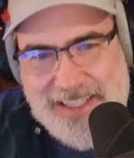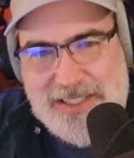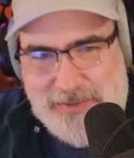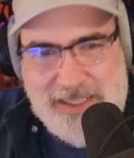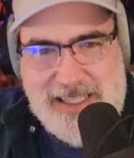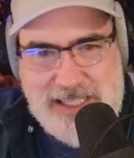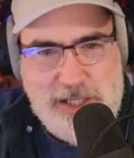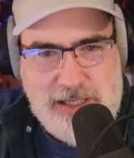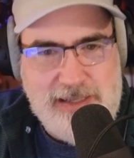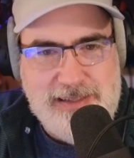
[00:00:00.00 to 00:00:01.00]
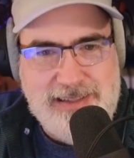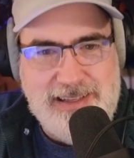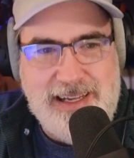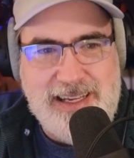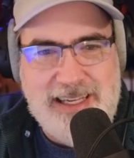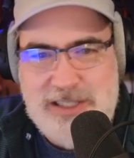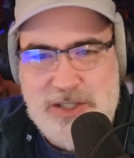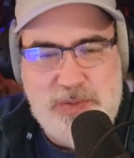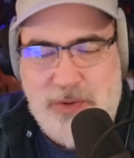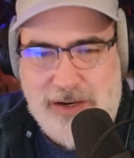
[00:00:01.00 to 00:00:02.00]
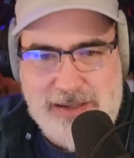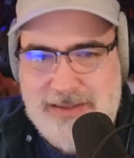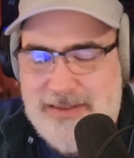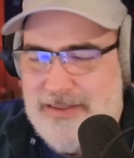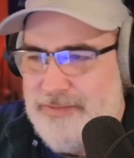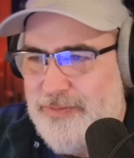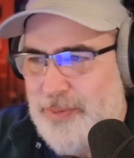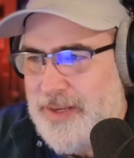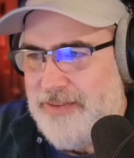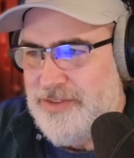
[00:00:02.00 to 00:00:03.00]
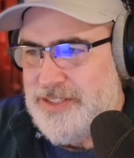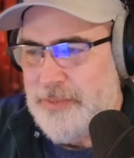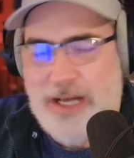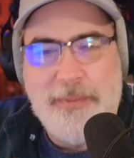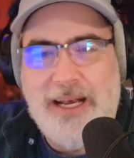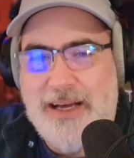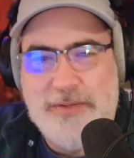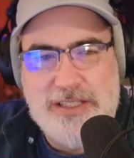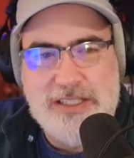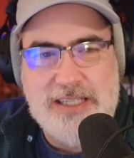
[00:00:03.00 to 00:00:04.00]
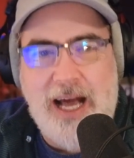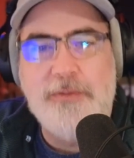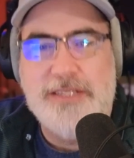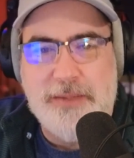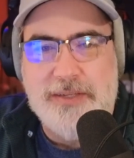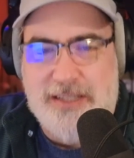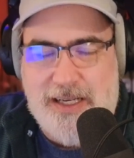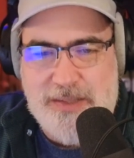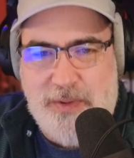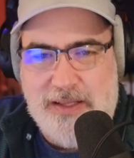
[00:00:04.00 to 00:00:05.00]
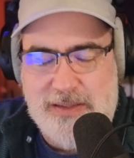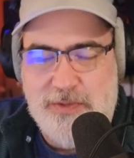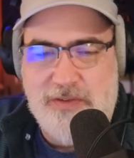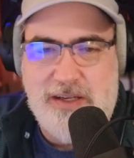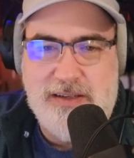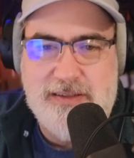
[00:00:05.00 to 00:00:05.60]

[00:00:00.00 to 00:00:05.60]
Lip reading: It's really good. Like, it just works for me for some reason. I mean, I was hypnotized by this movie.